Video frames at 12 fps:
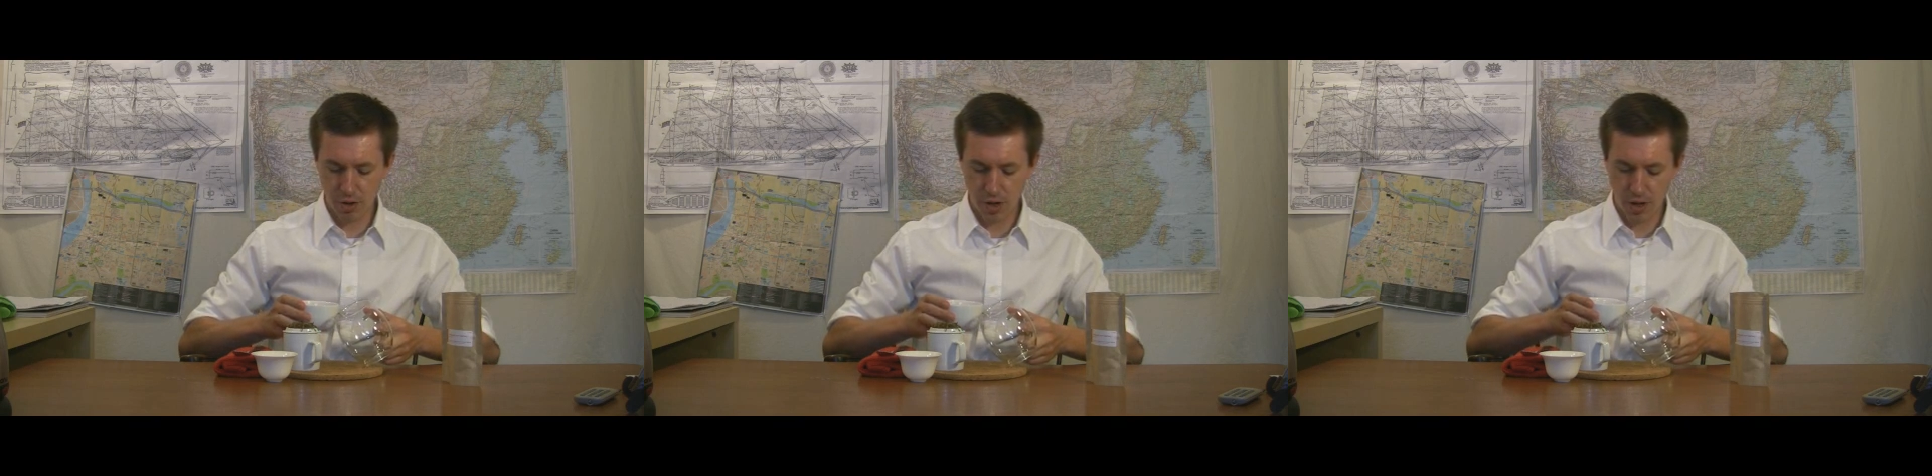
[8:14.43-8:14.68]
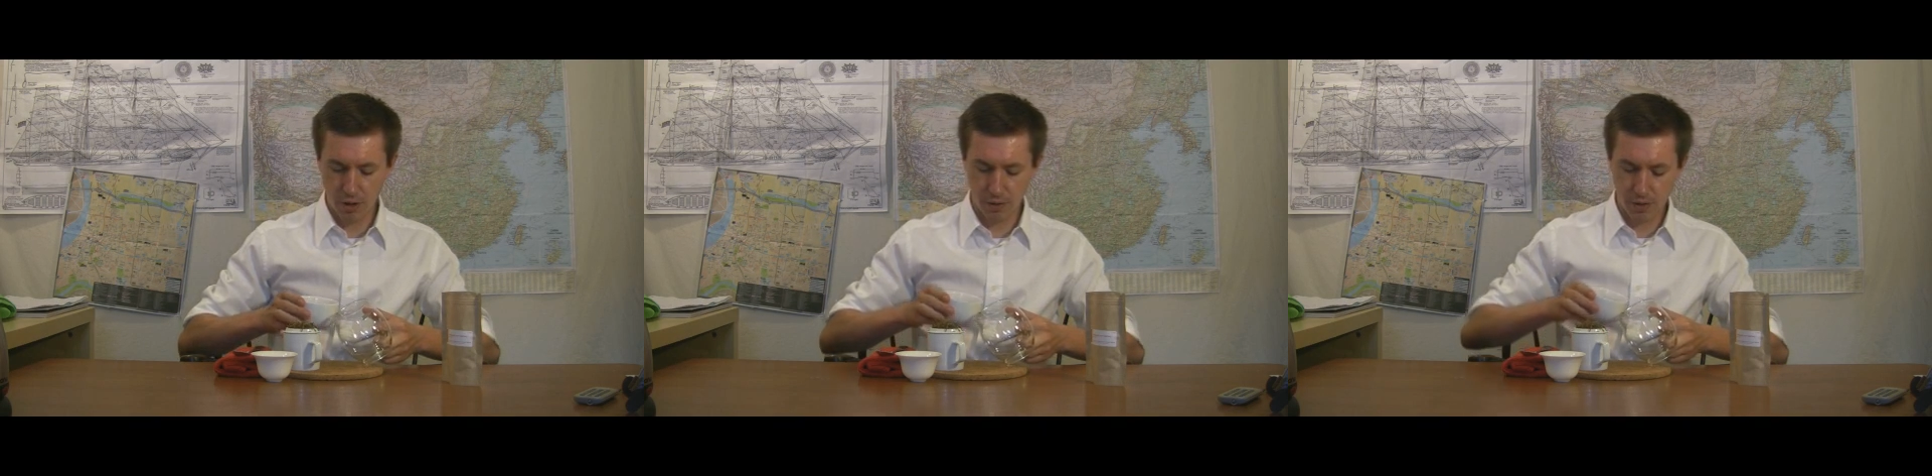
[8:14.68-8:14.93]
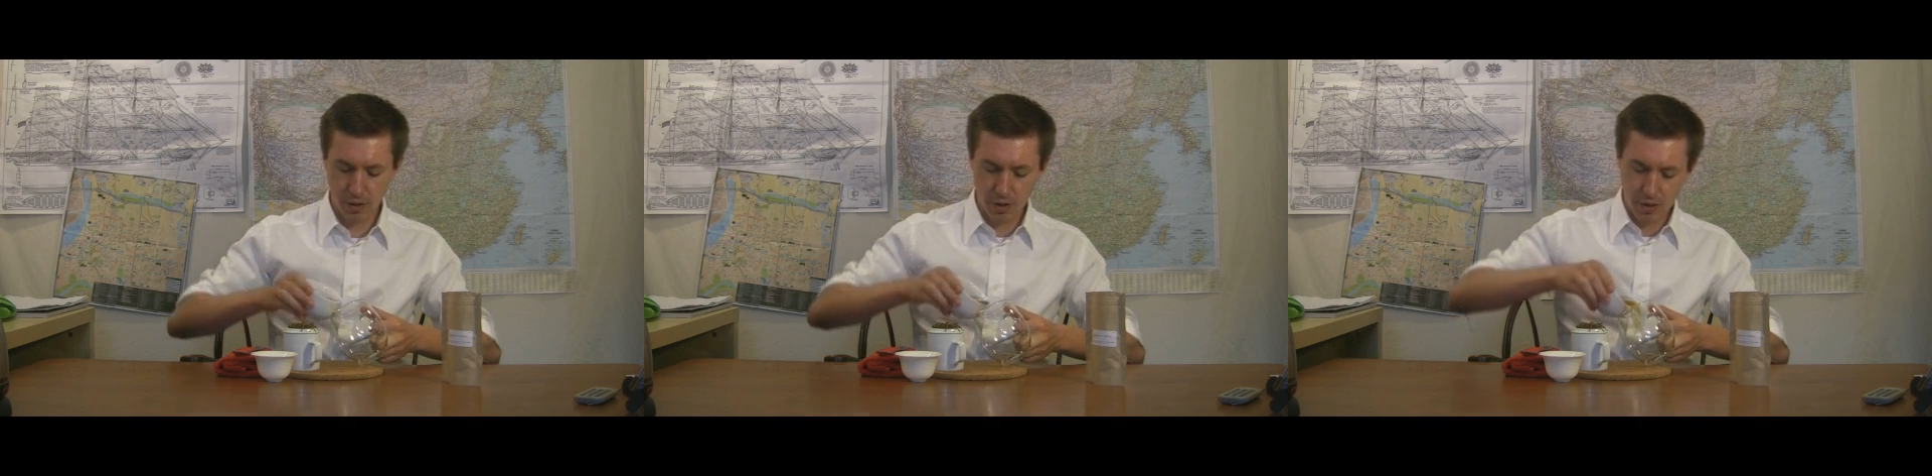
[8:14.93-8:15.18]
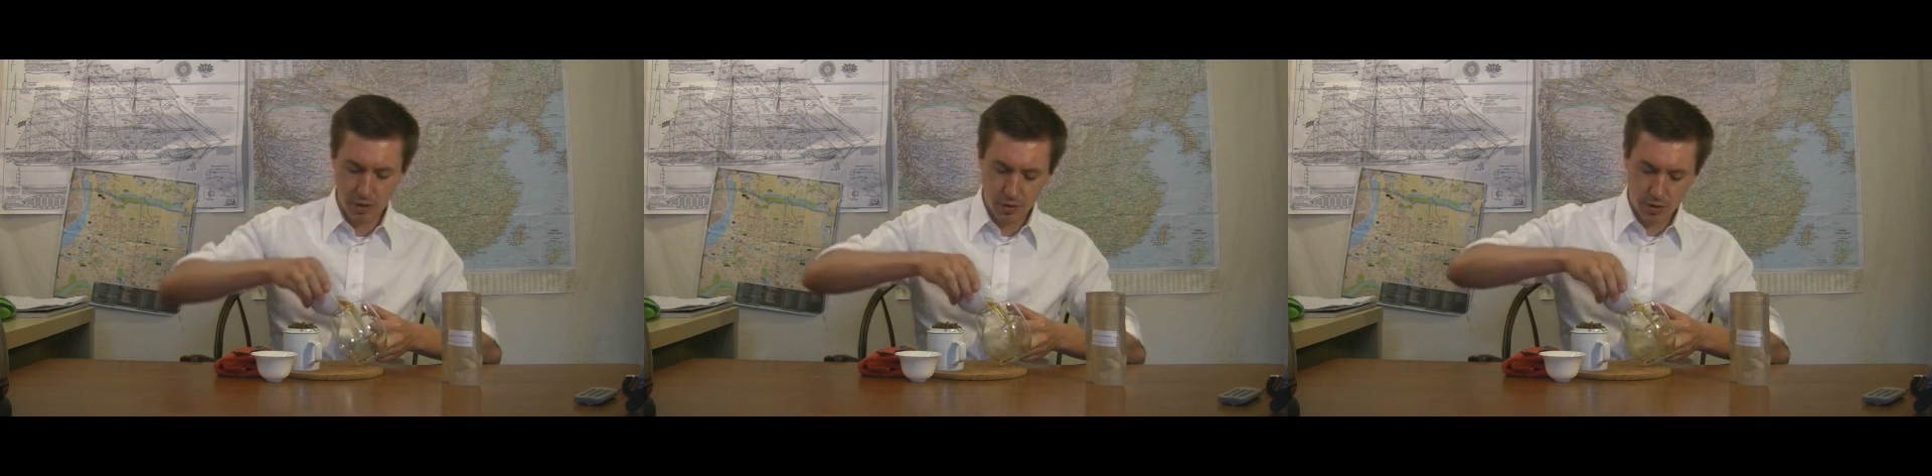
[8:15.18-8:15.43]
now
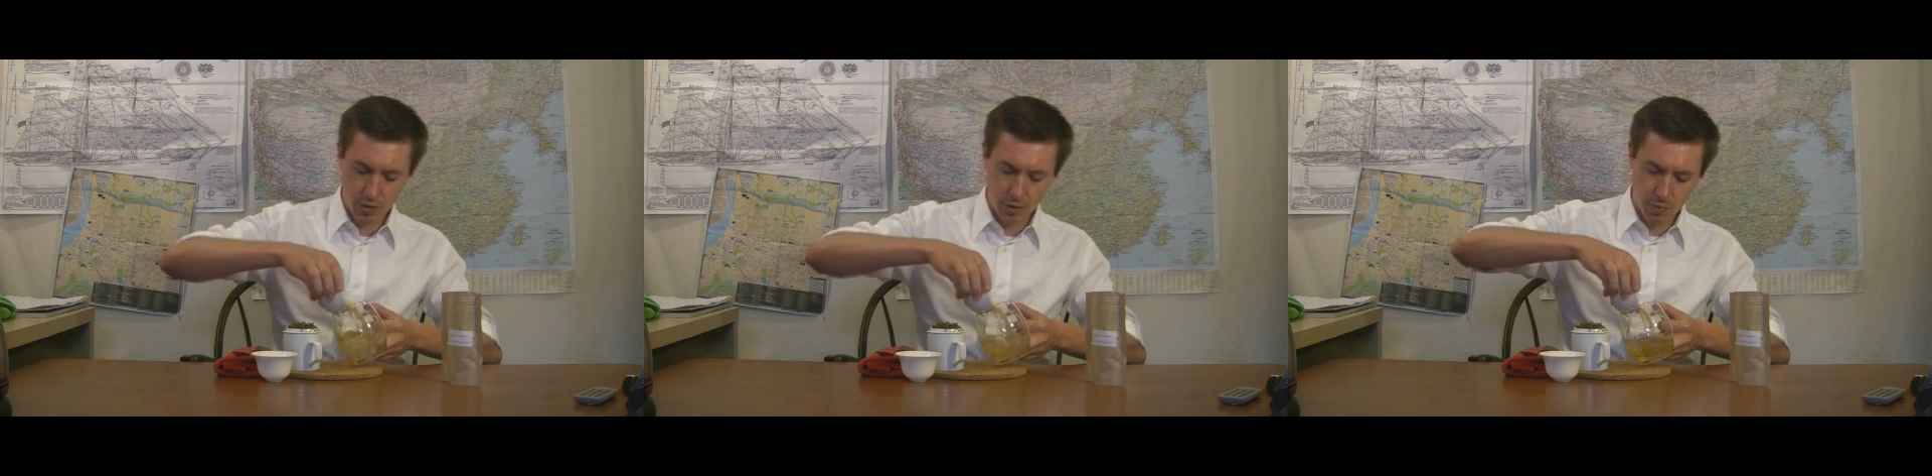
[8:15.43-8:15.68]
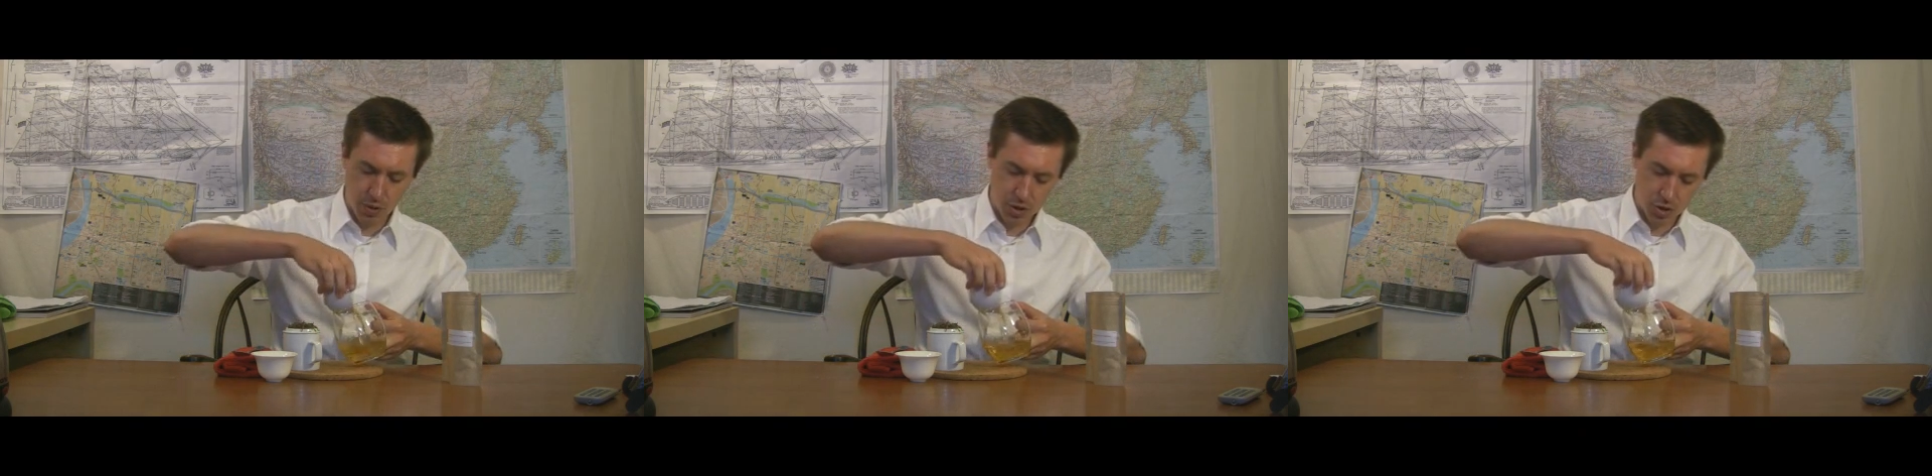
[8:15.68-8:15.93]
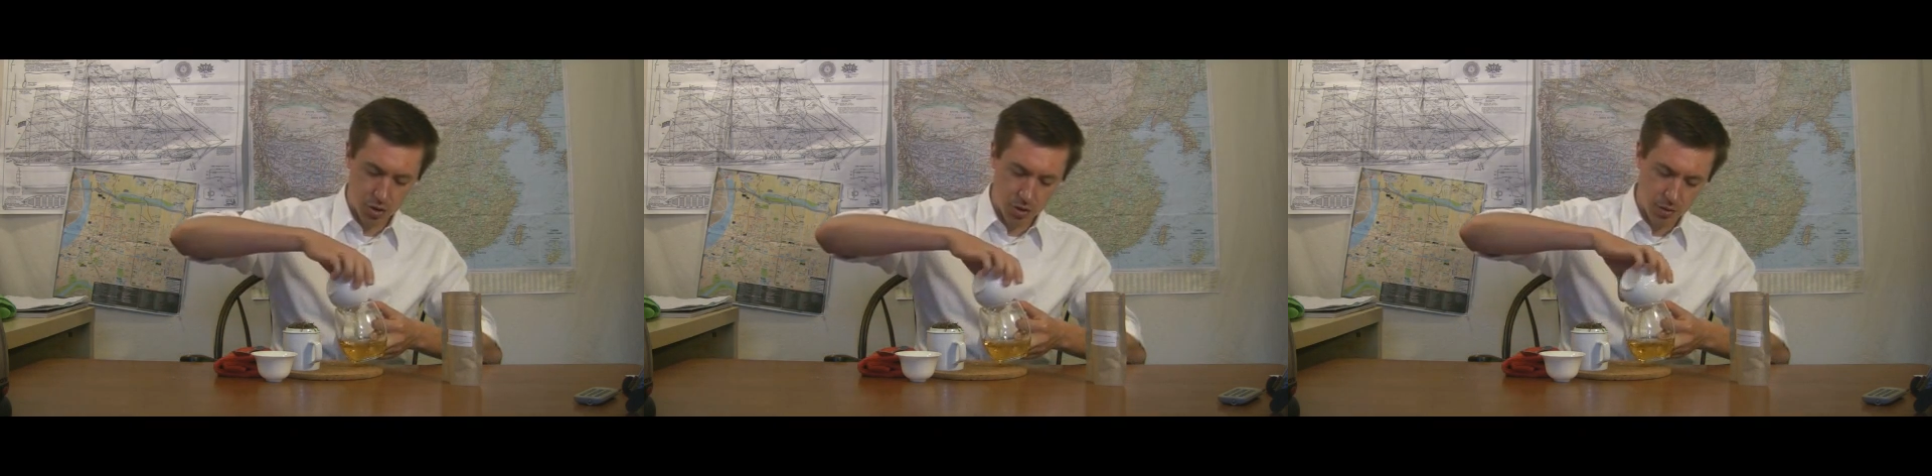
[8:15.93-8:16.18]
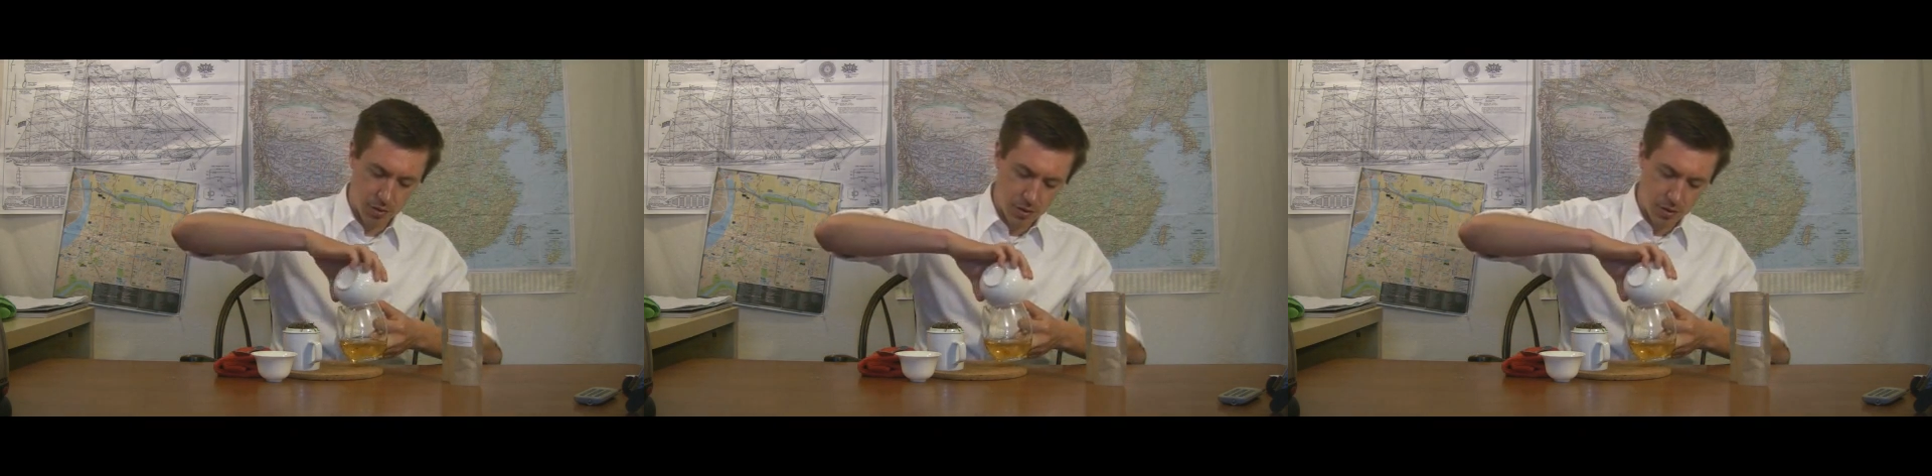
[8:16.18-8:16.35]
to the pitcher.